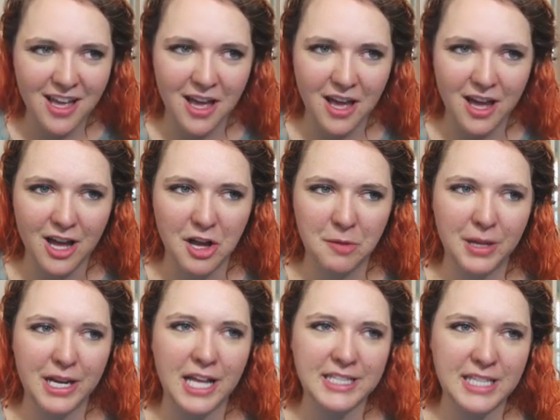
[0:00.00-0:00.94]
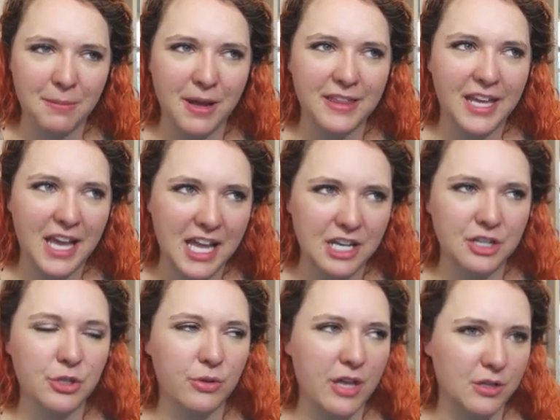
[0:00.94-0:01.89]
and I'd say by the end of
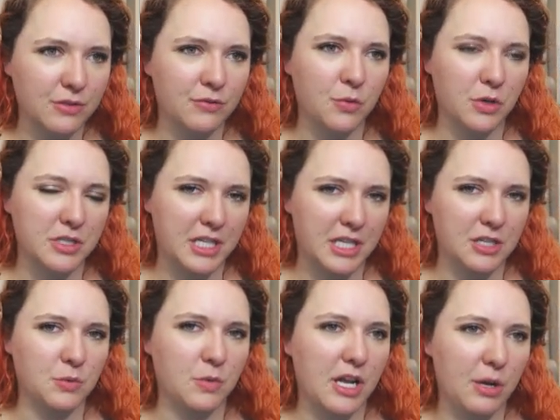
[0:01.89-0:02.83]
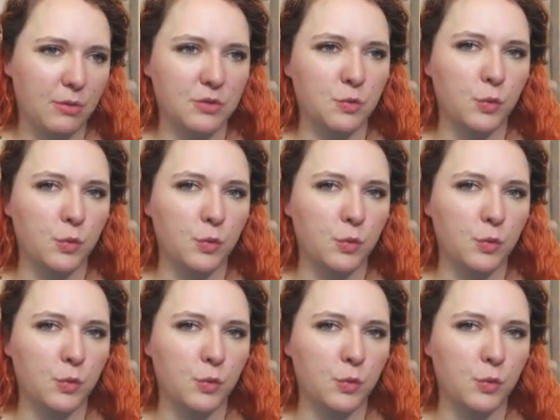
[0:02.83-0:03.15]
2014 is when I was